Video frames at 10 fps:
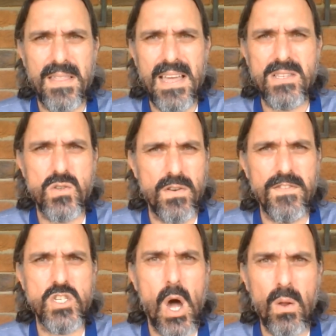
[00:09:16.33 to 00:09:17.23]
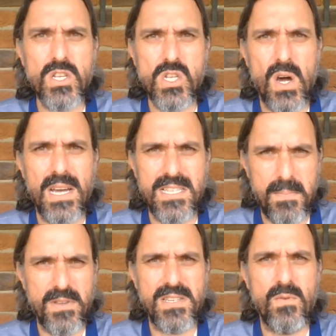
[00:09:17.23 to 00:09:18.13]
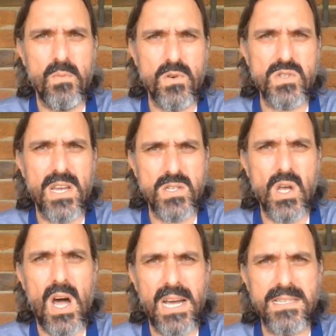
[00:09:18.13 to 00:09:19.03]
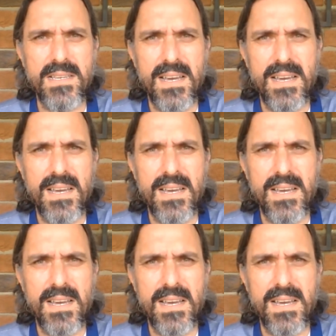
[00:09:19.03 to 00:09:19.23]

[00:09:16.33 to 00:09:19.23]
sort of Vitola size, that Petit Robusto size,